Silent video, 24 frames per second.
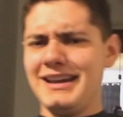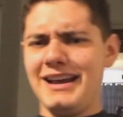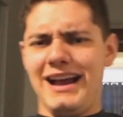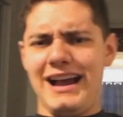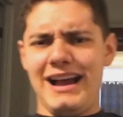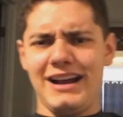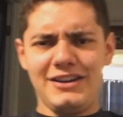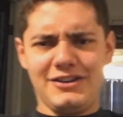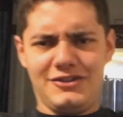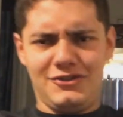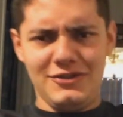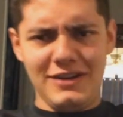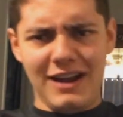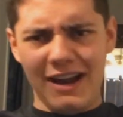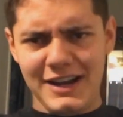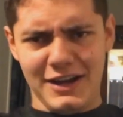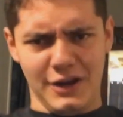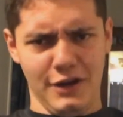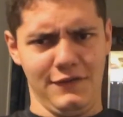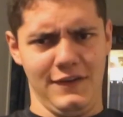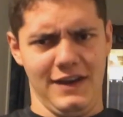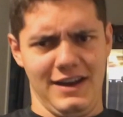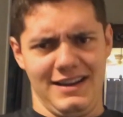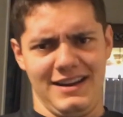How could you not
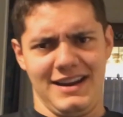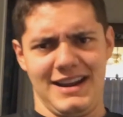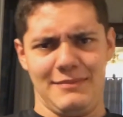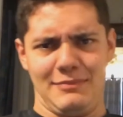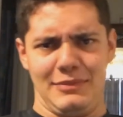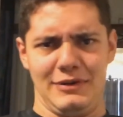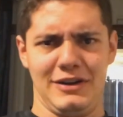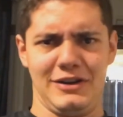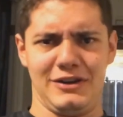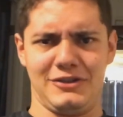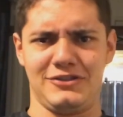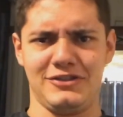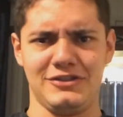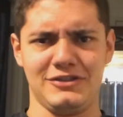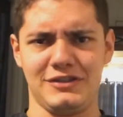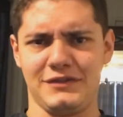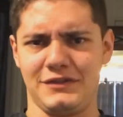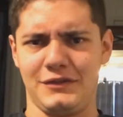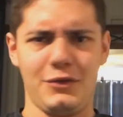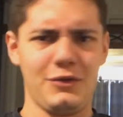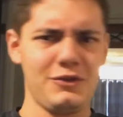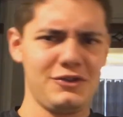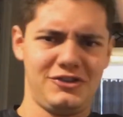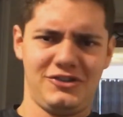hear of NNA Productions?
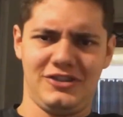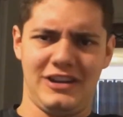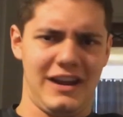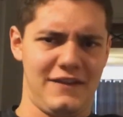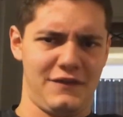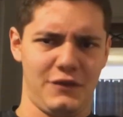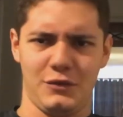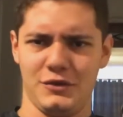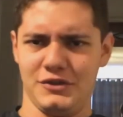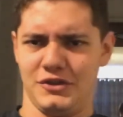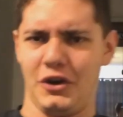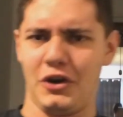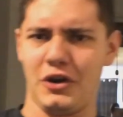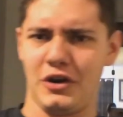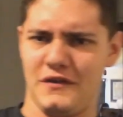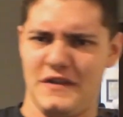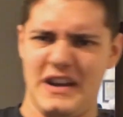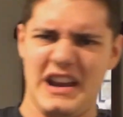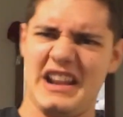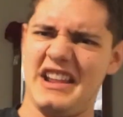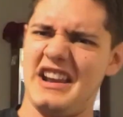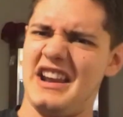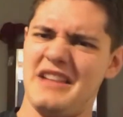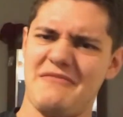Of course everyone's heard of
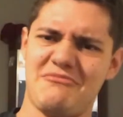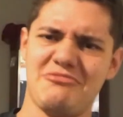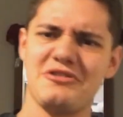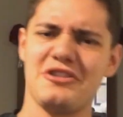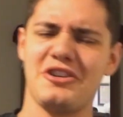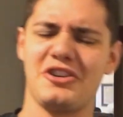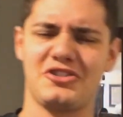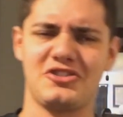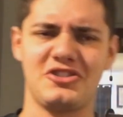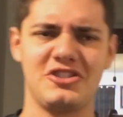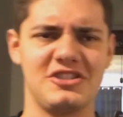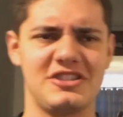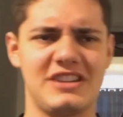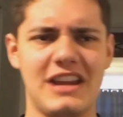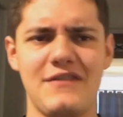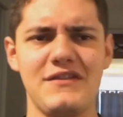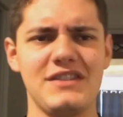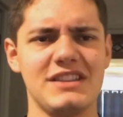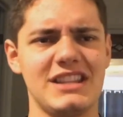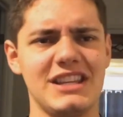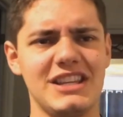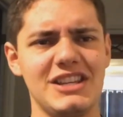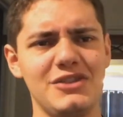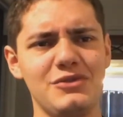NNA Productions.
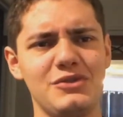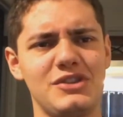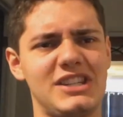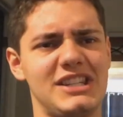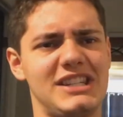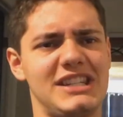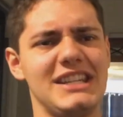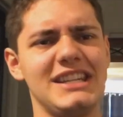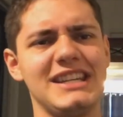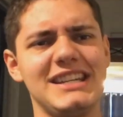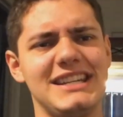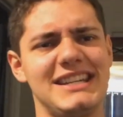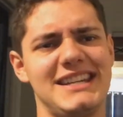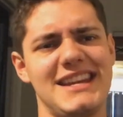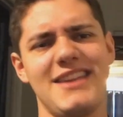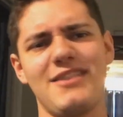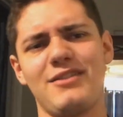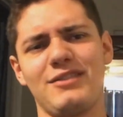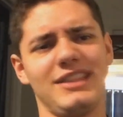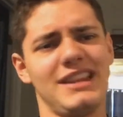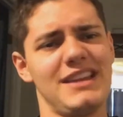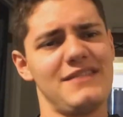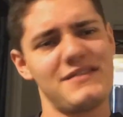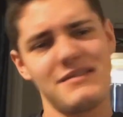Everything you see,
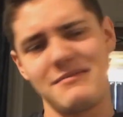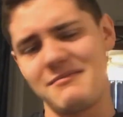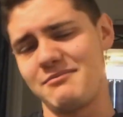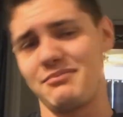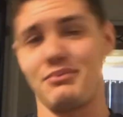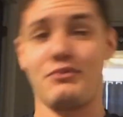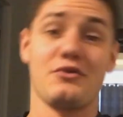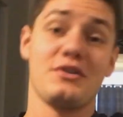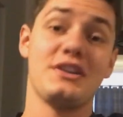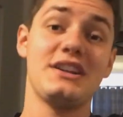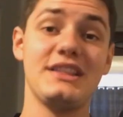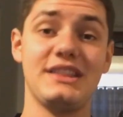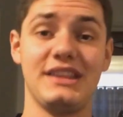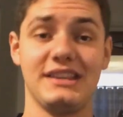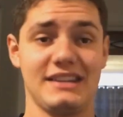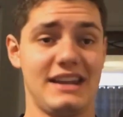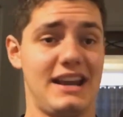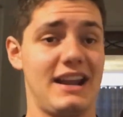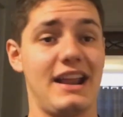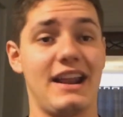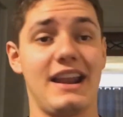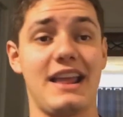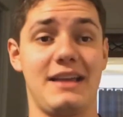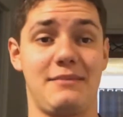hear, live, and breathe is
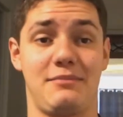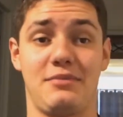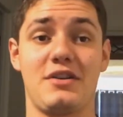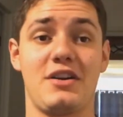NNA